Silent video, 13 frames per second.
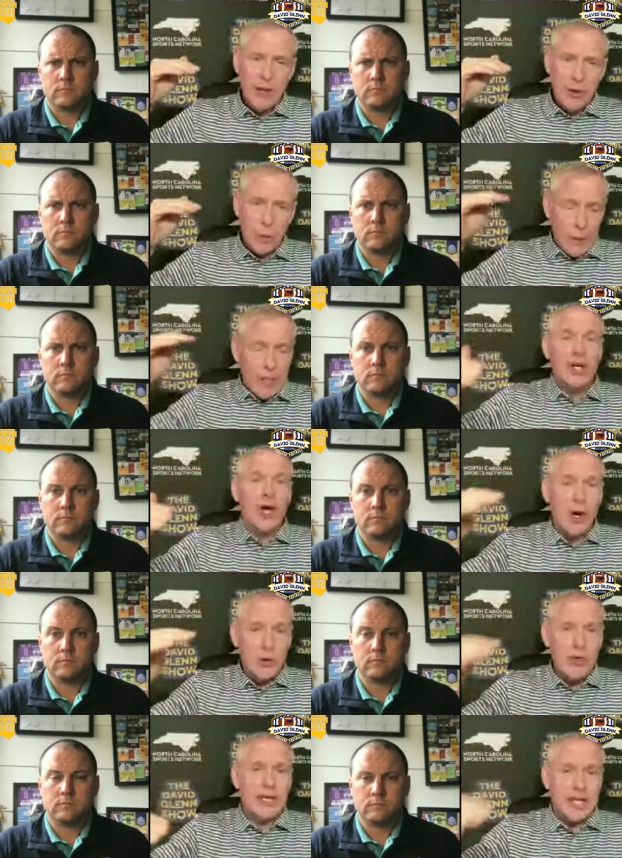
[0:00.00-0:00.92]
Speaker 1: we
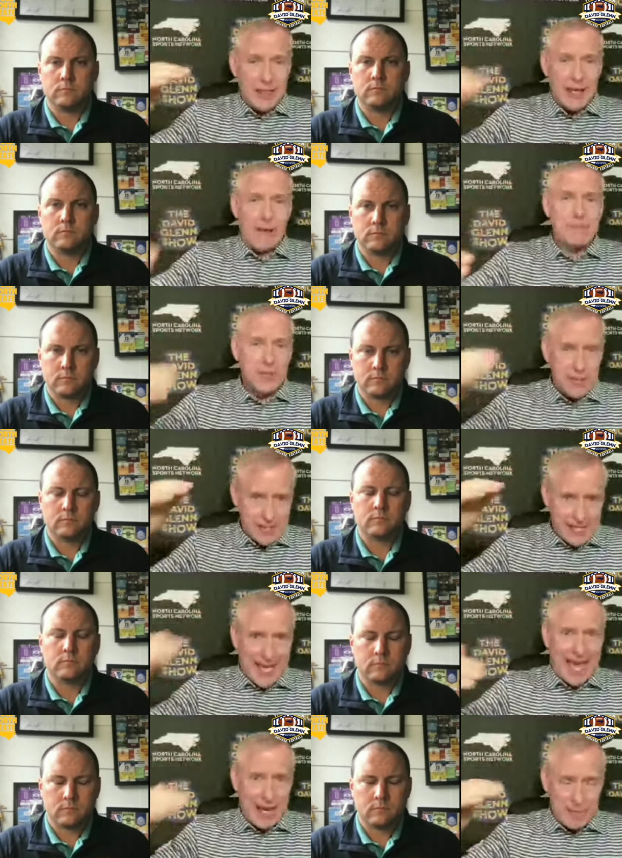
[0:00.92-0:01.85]
know that
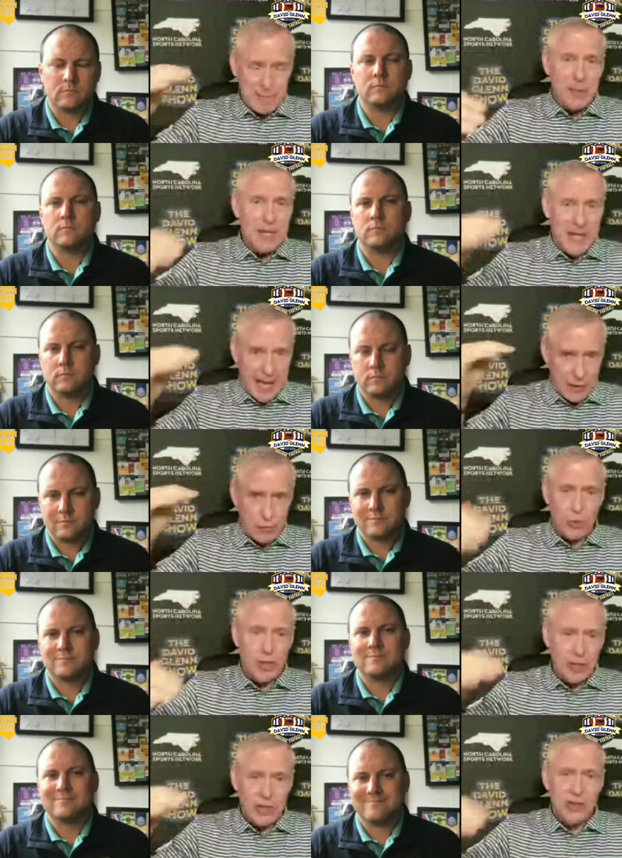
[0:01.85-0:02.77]
Clemson can be a
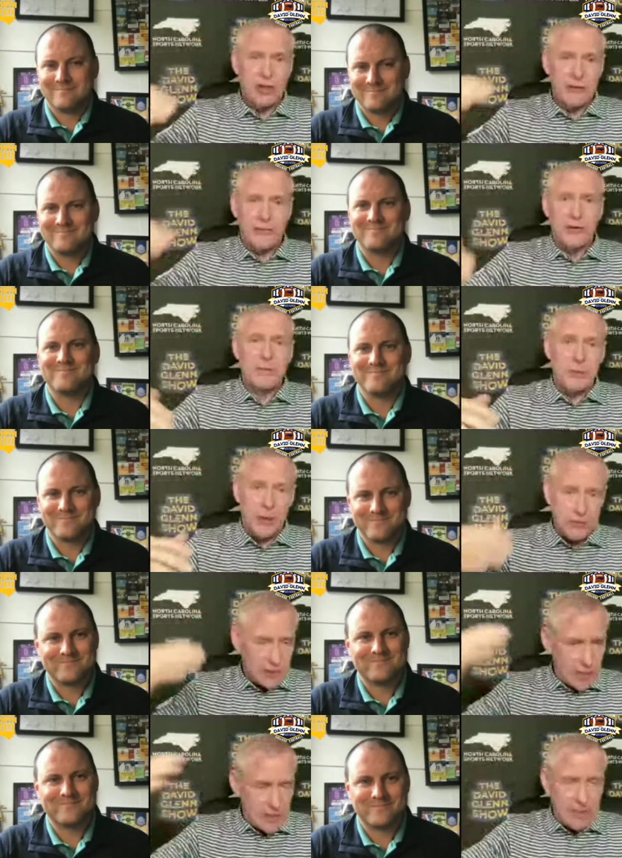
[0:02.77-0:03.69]
really good
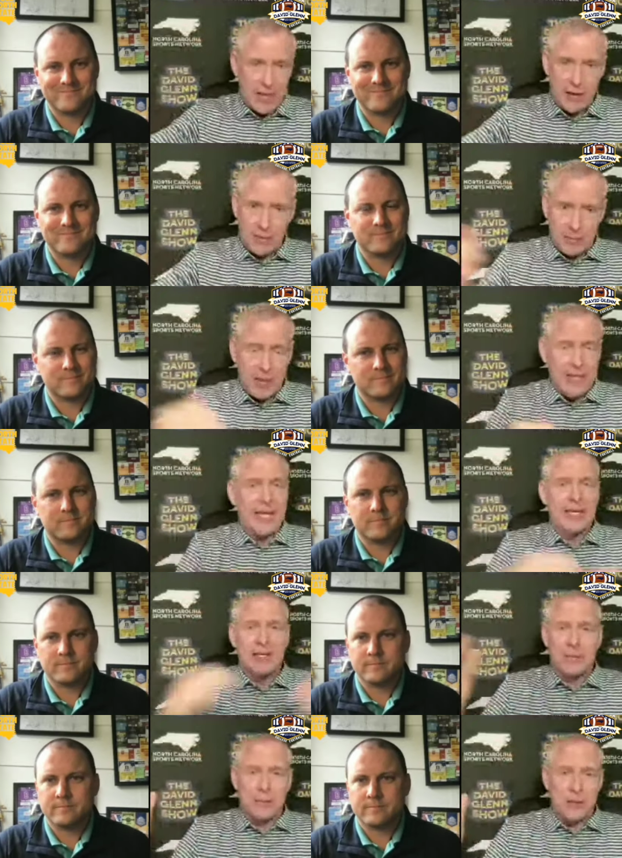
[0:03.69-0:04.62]
football team and might
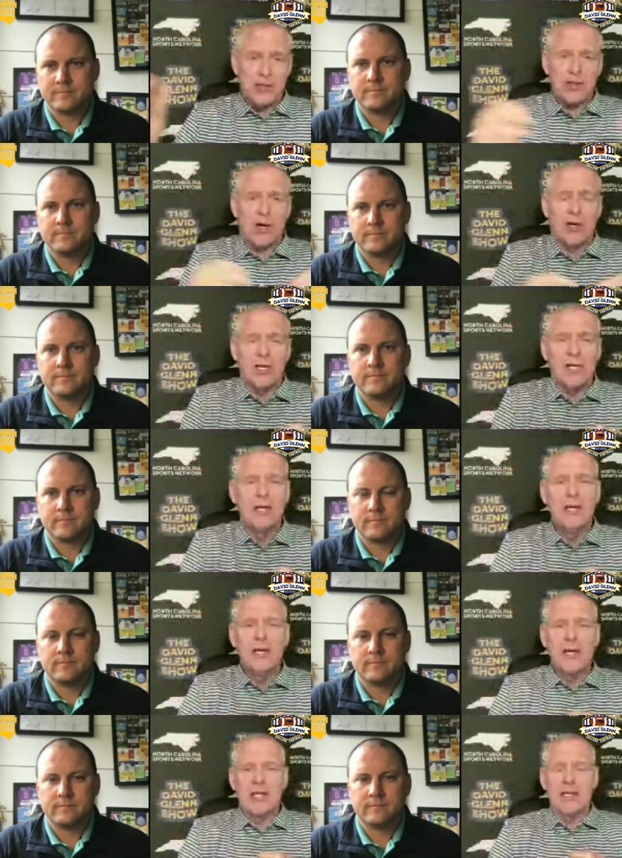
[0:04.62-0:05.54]
end up in Charlotte
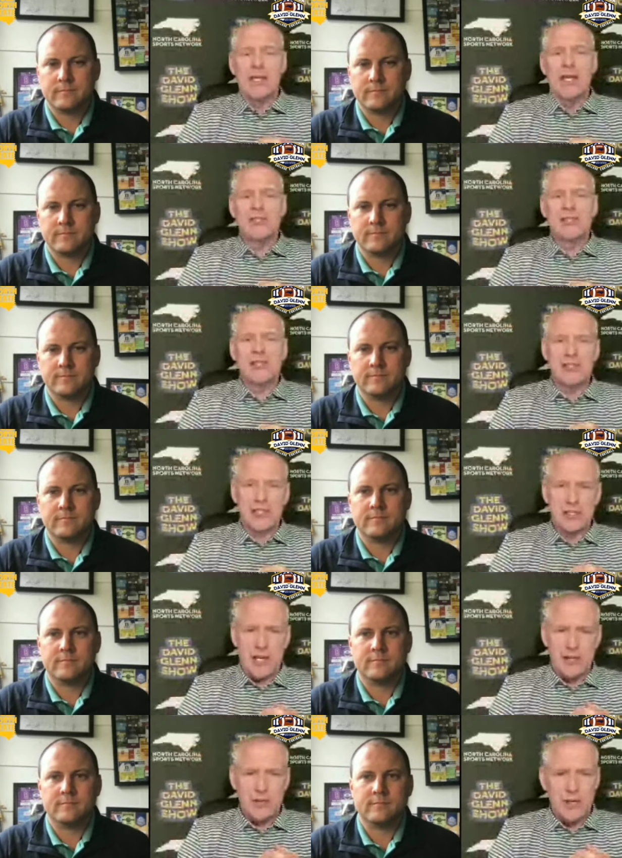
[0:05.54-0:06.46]
in the
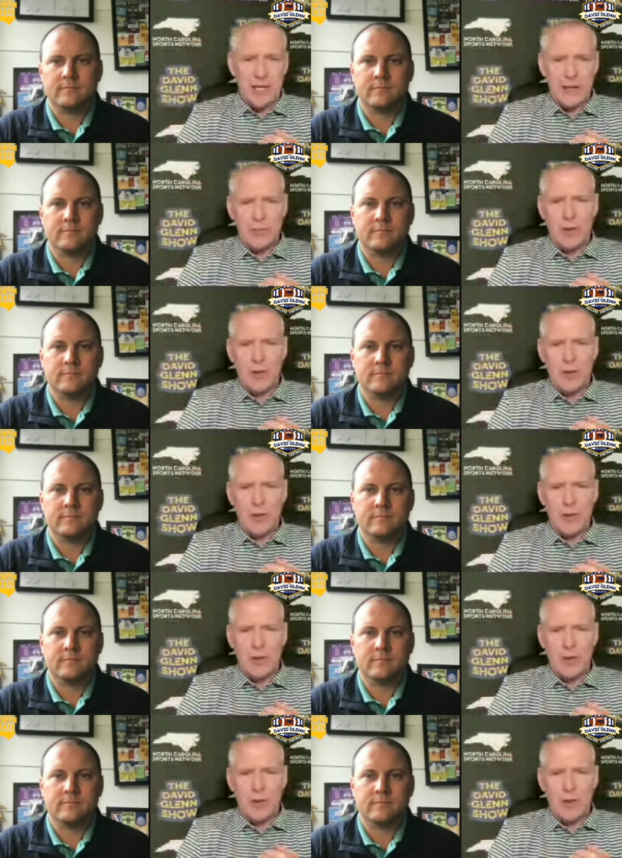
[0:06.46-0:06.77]
ACC title game